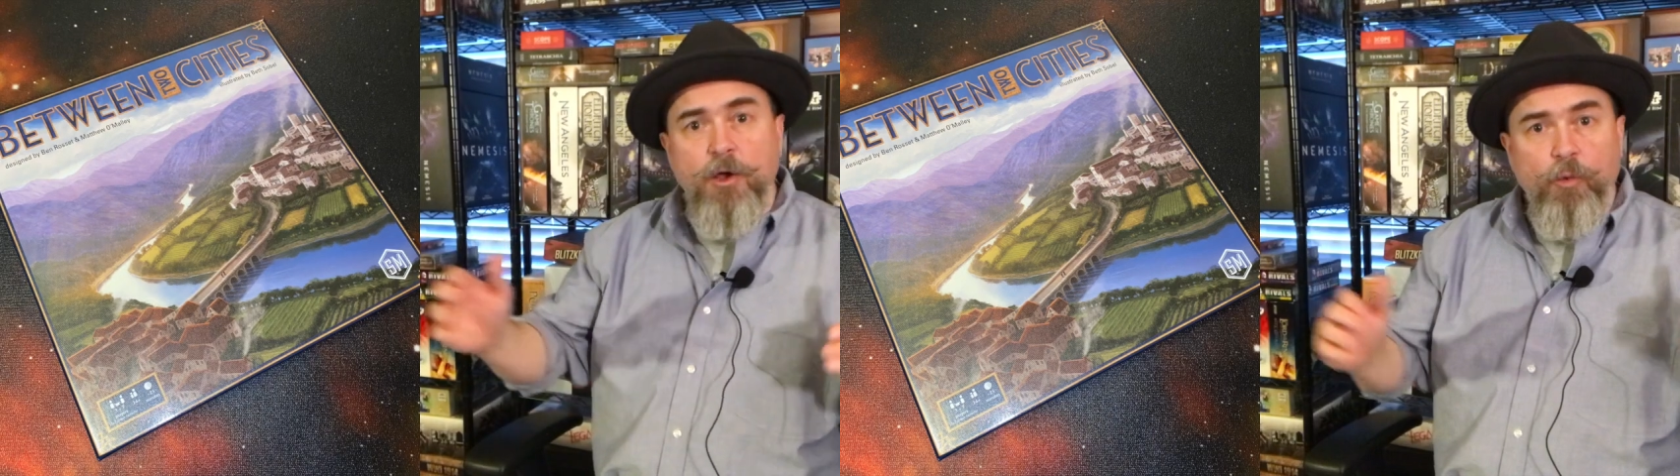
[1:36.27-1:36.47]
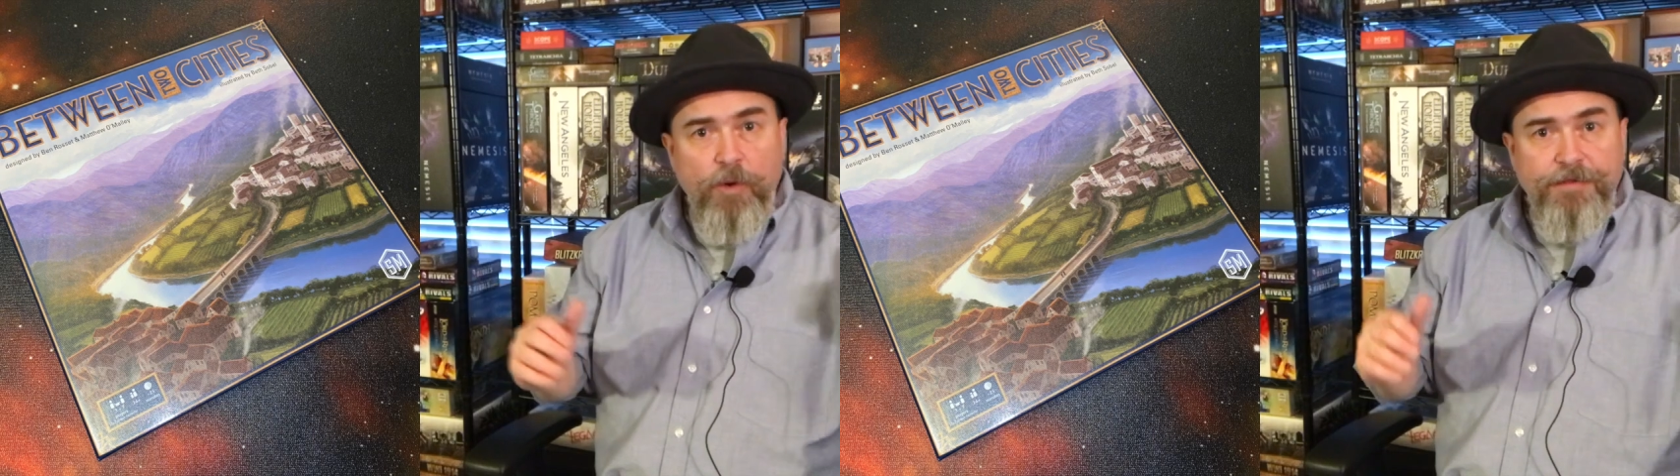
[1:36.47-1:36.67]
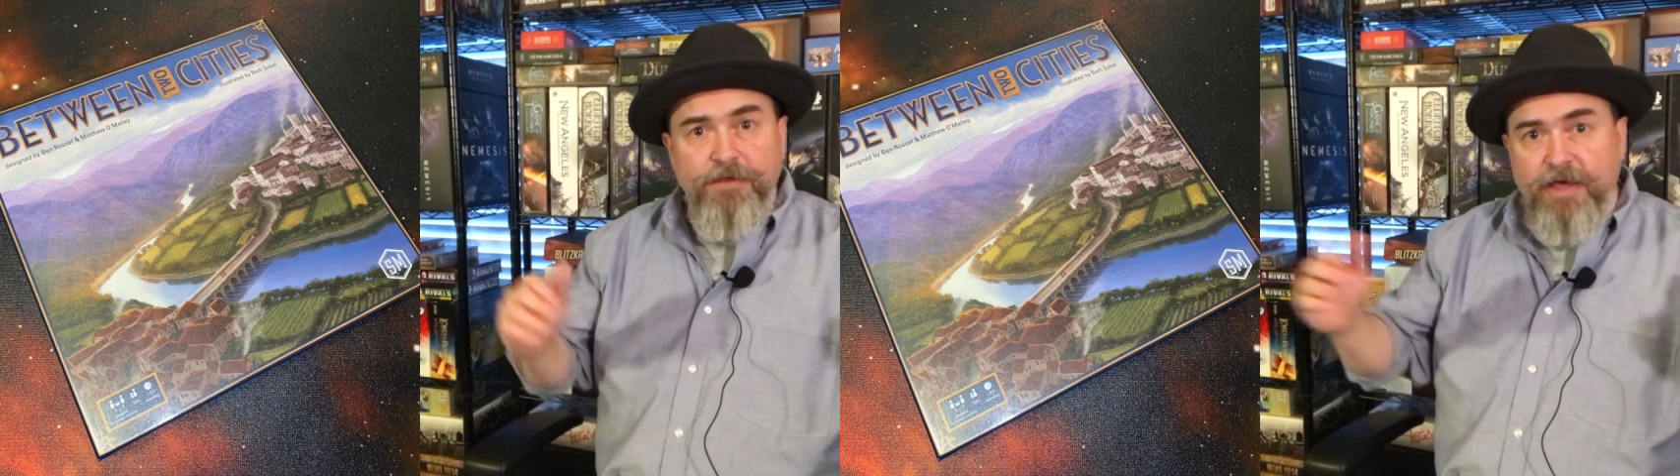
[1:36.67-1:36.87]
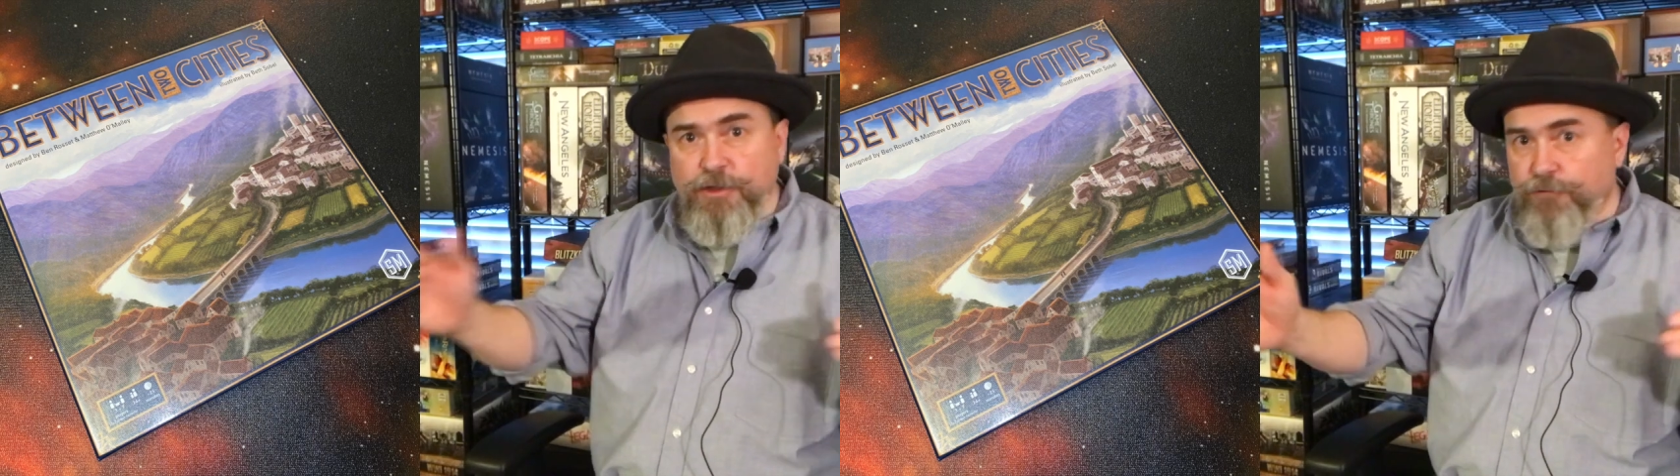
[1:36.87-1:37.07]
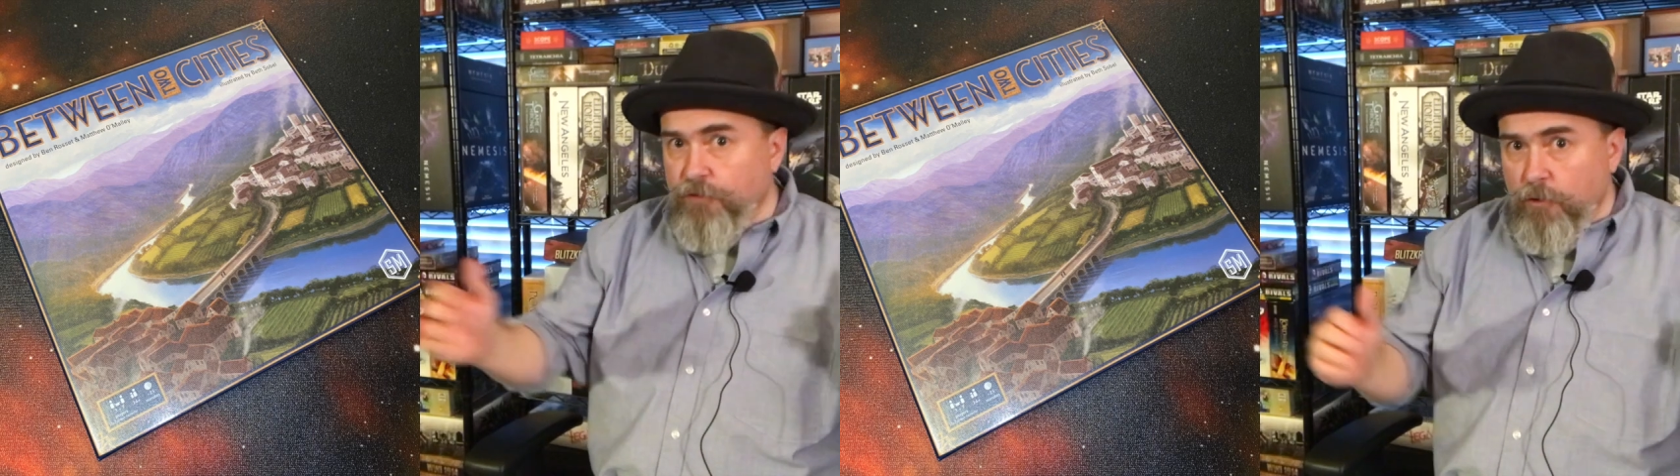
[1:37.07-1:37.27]
with
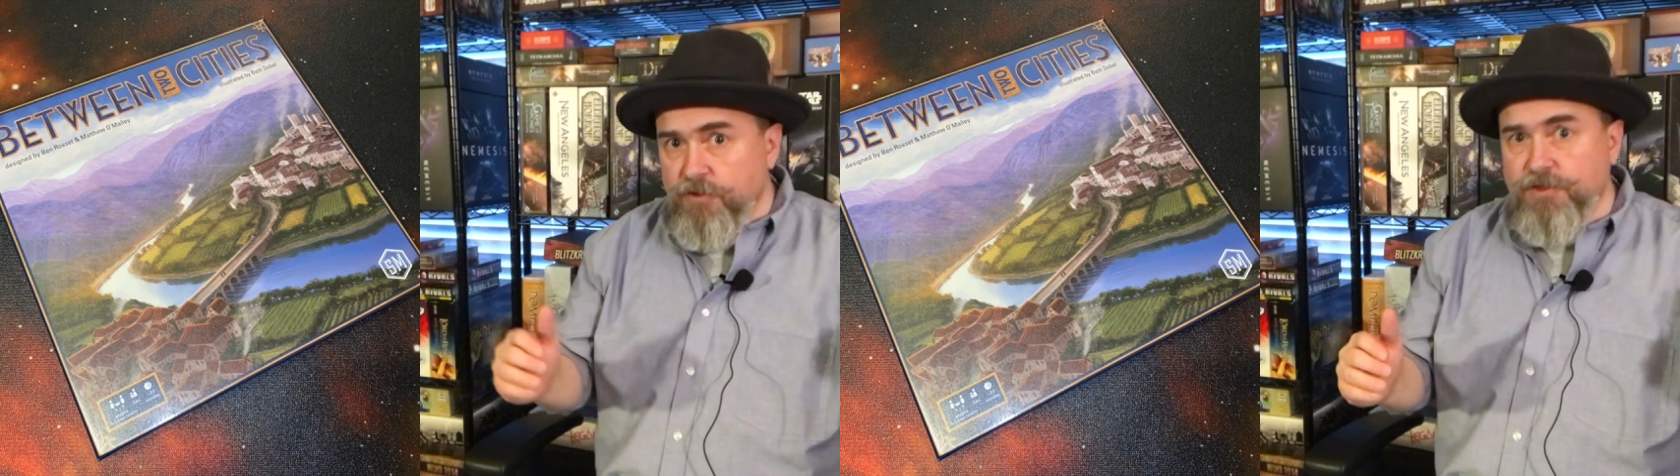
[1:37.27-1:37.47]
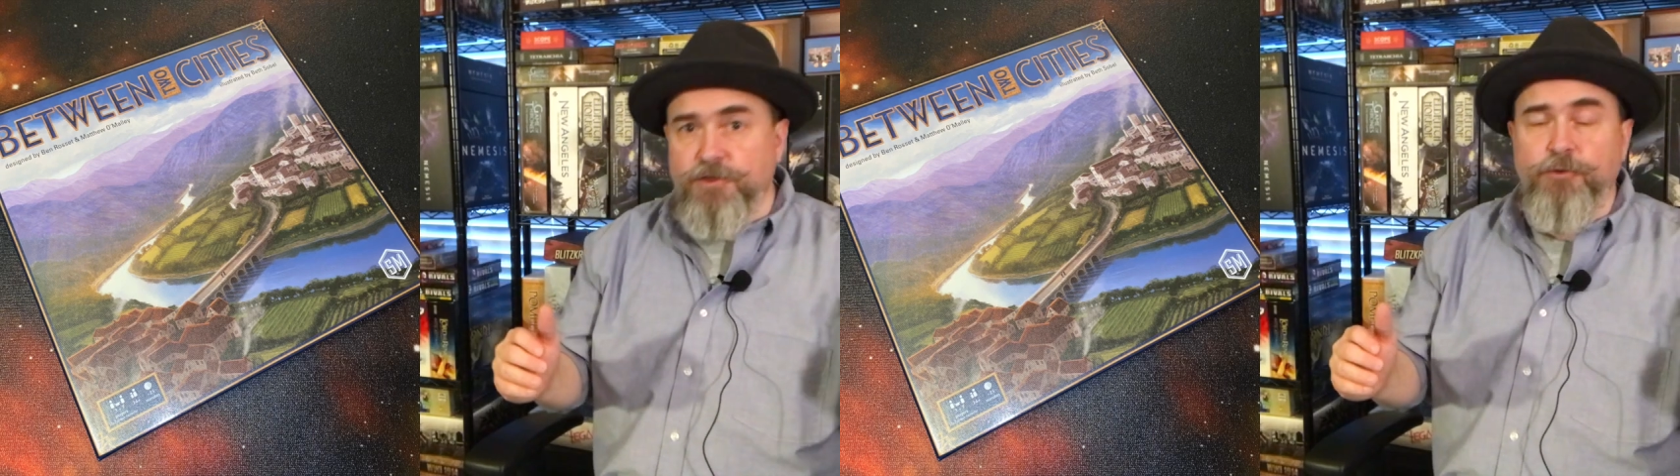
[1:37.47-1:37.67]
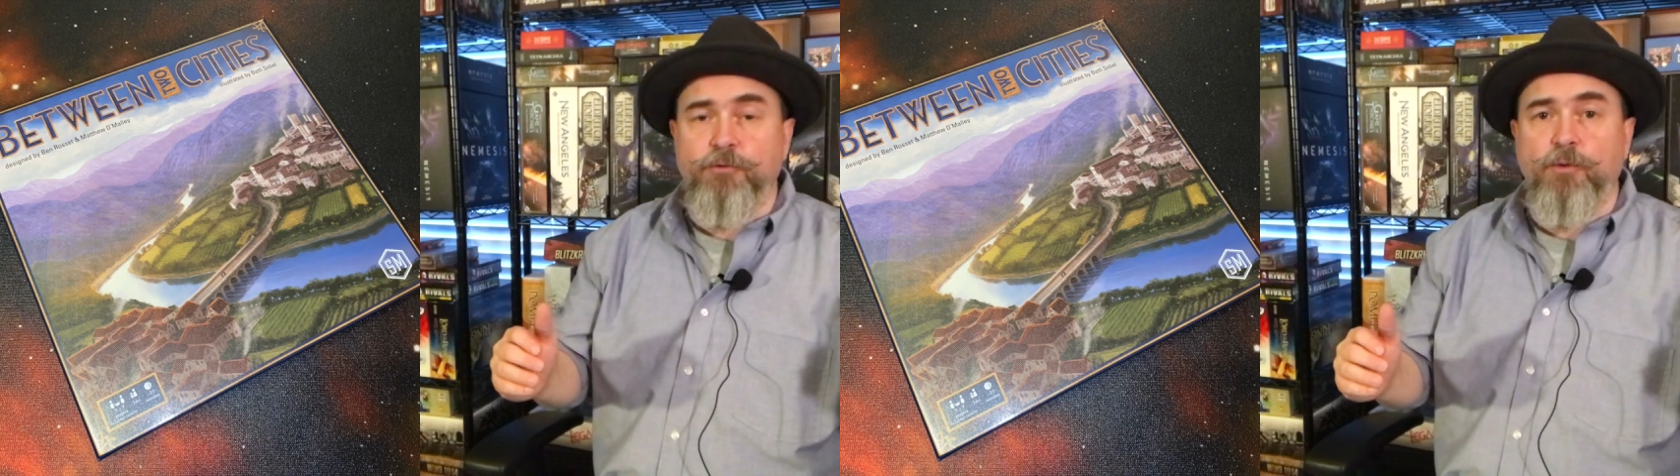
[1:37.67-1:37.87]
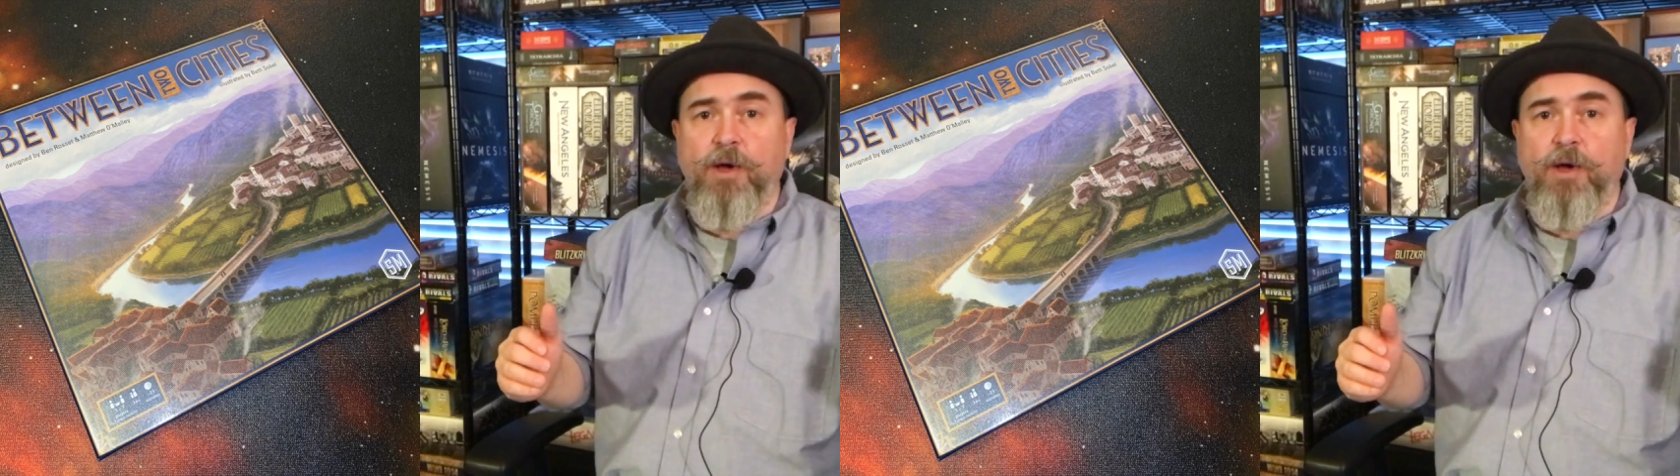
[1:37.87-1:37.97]
each of those two